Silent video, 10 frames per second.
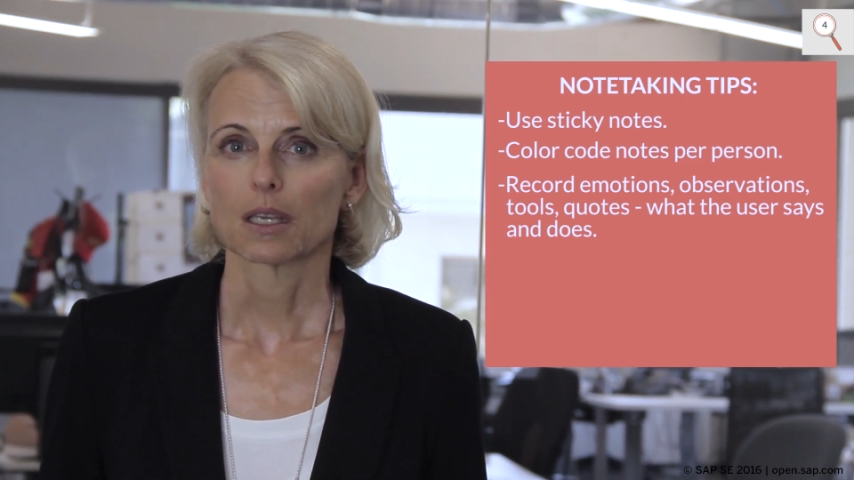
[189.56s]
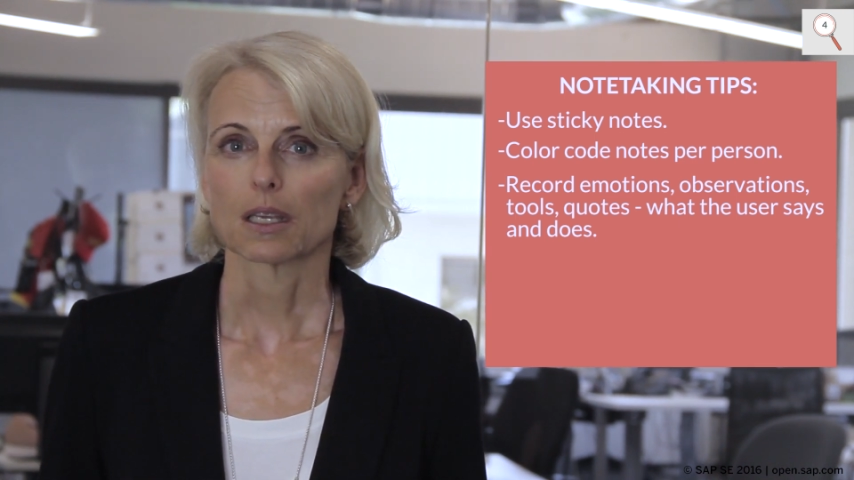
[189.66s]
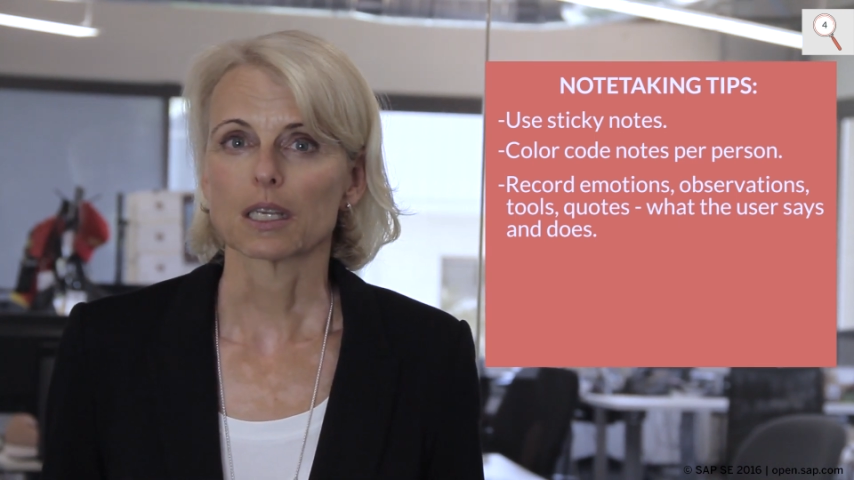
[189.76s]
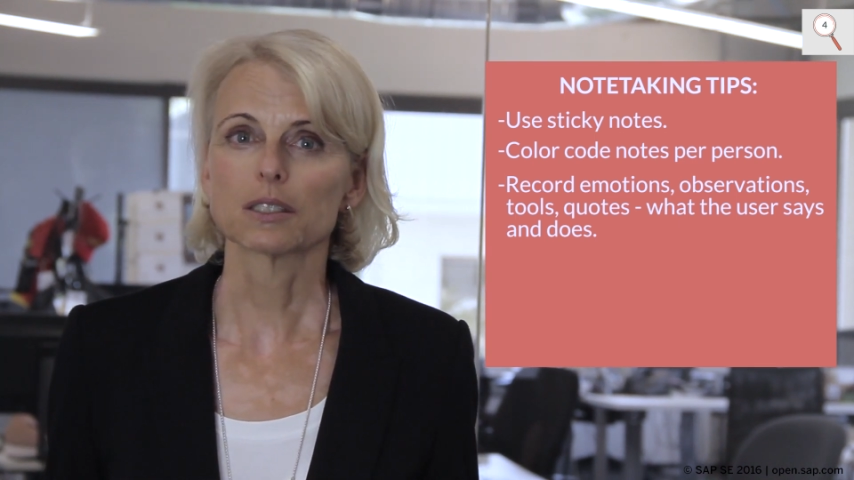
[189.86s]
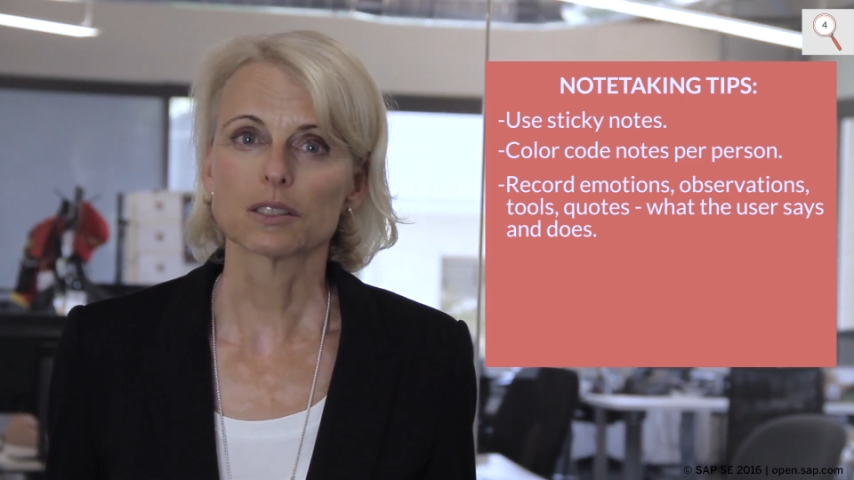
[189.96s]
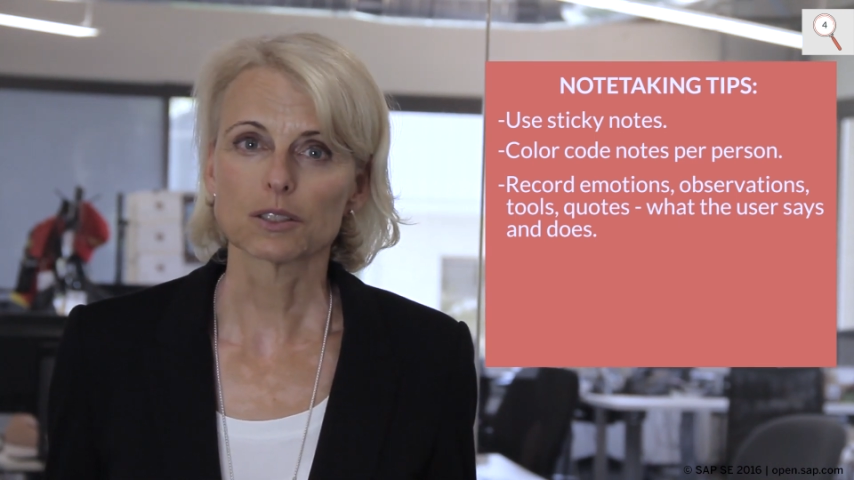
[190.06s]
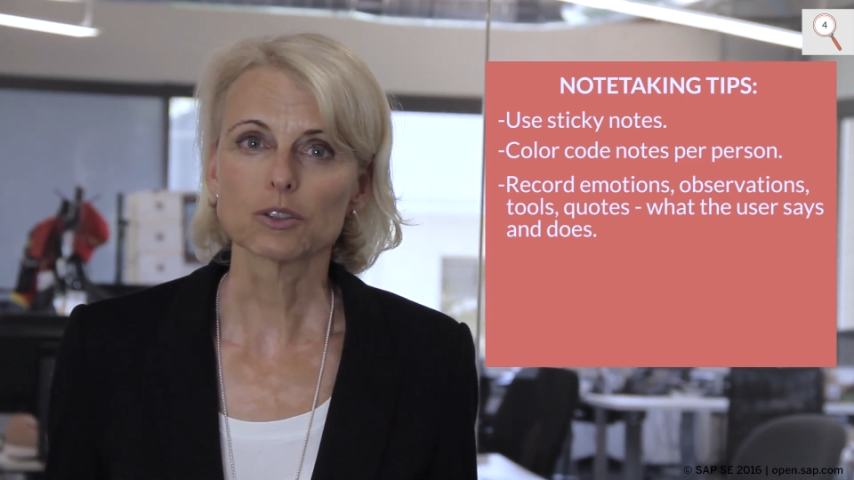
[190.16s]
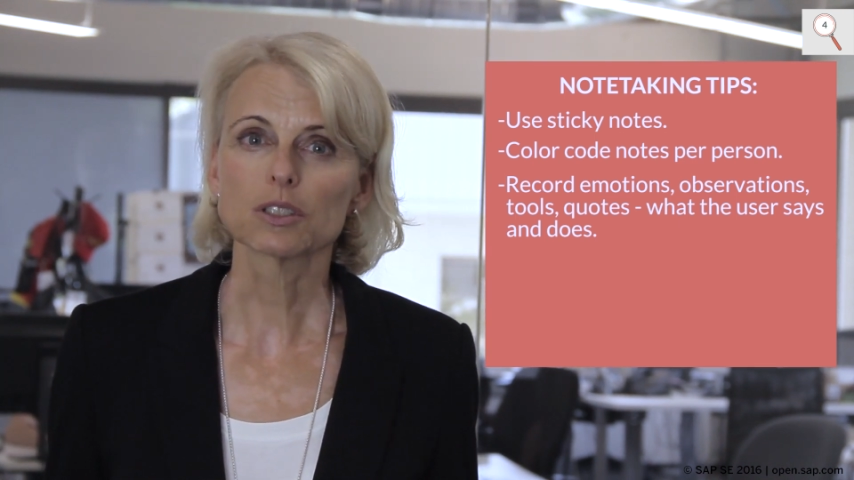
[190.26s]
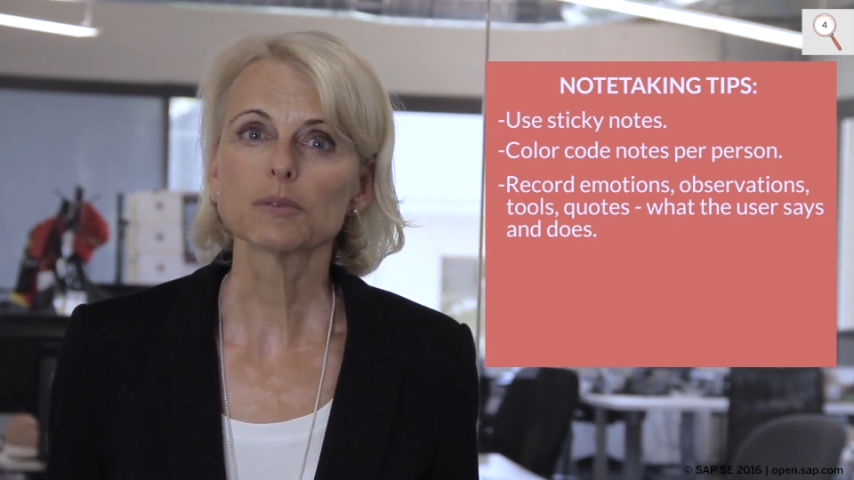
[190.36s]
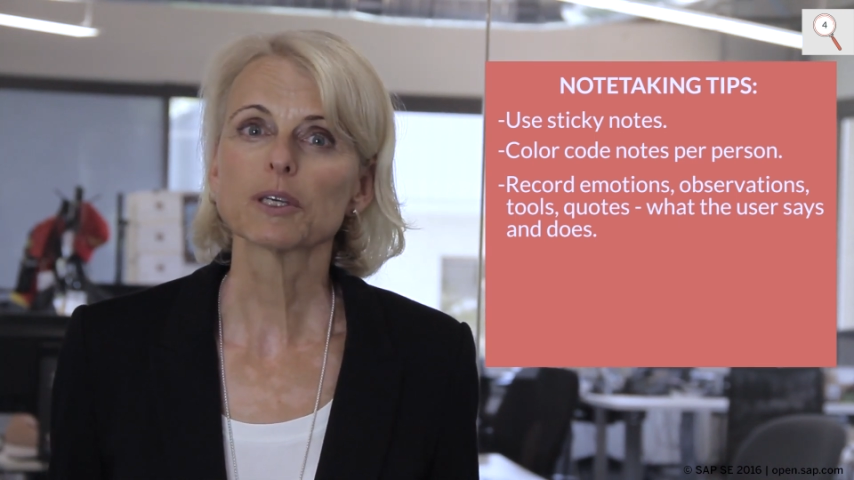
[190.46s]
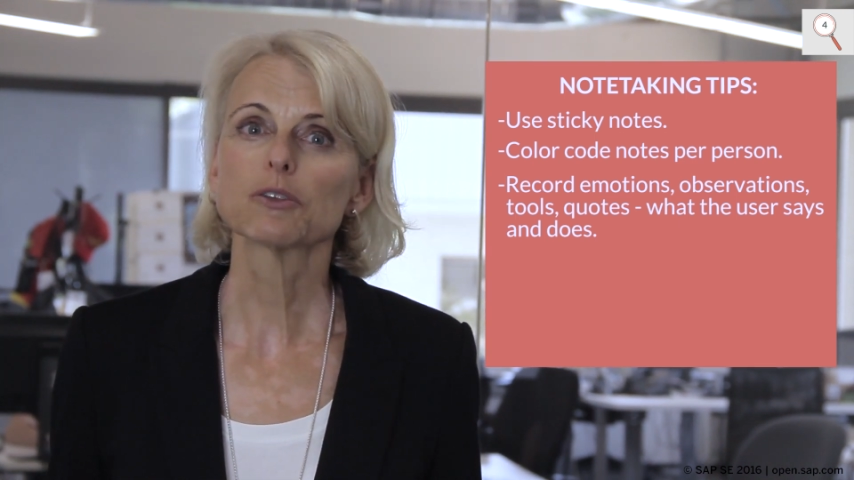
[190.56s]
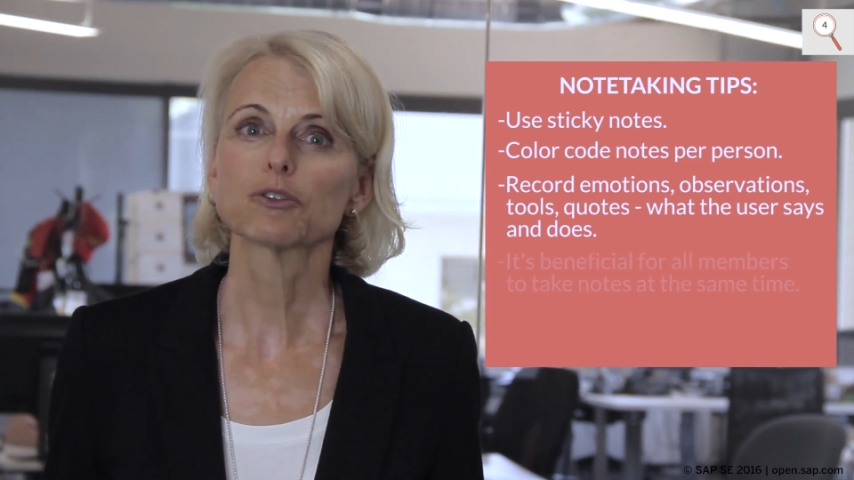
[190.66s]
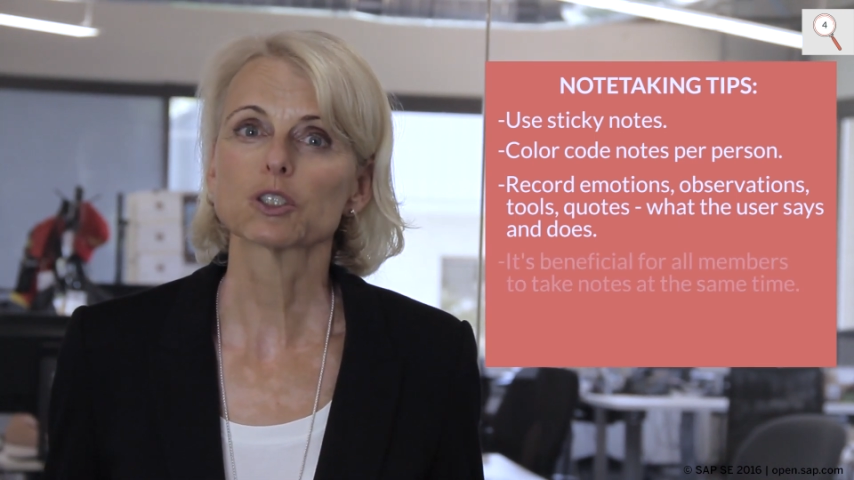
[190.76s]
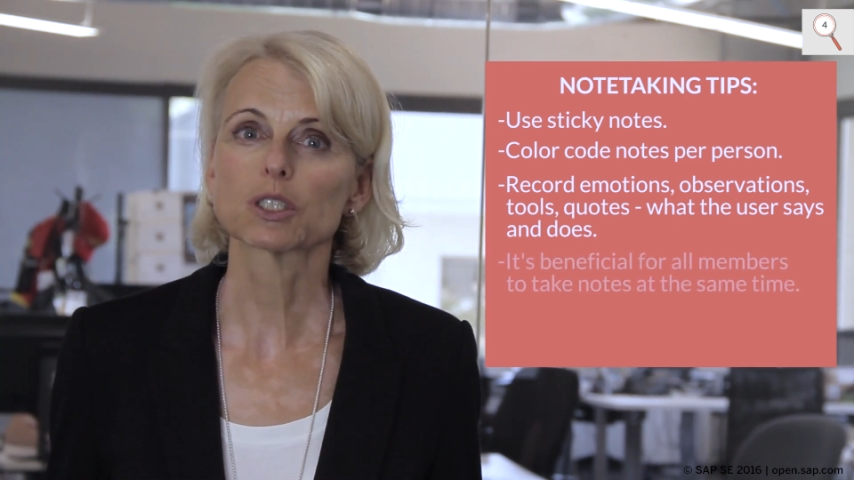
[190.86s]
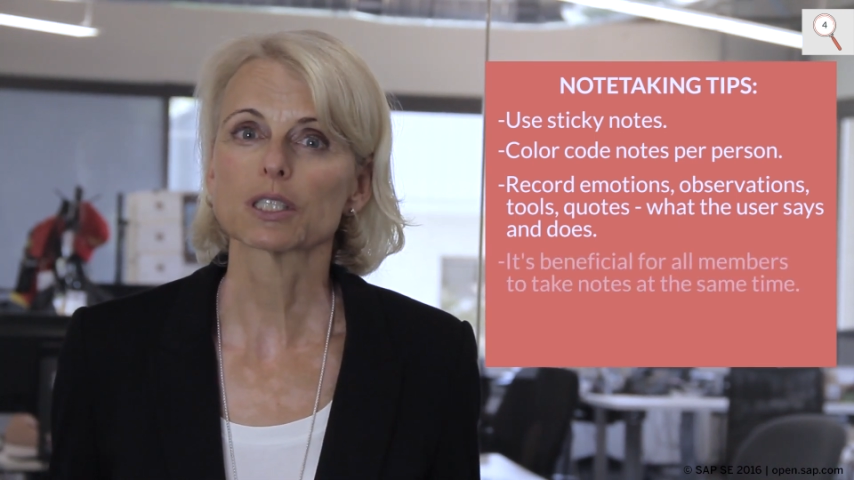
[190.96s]
It's usually
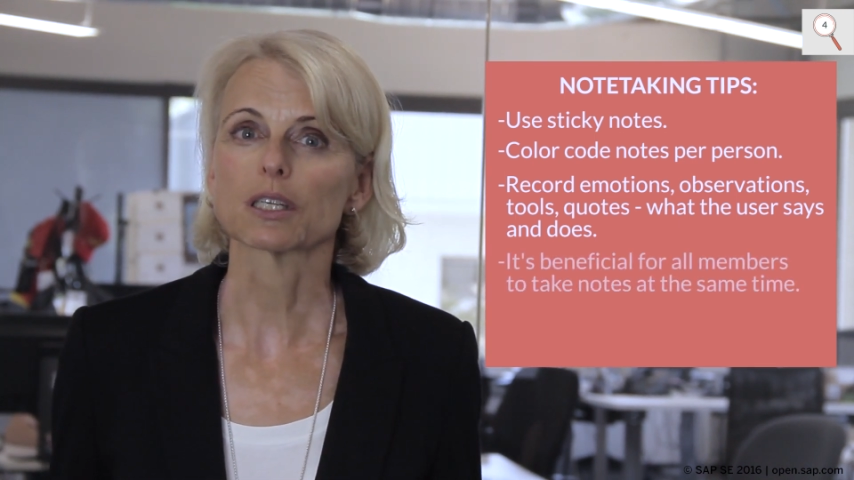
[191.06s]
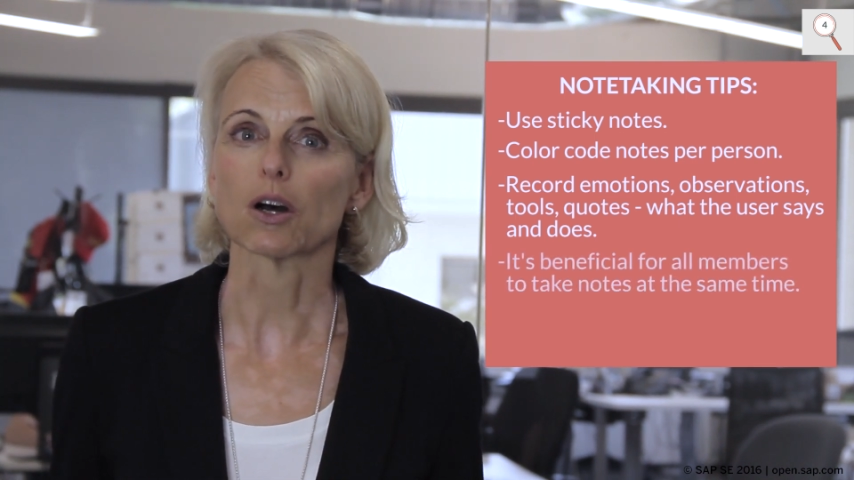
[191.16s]
beneficial that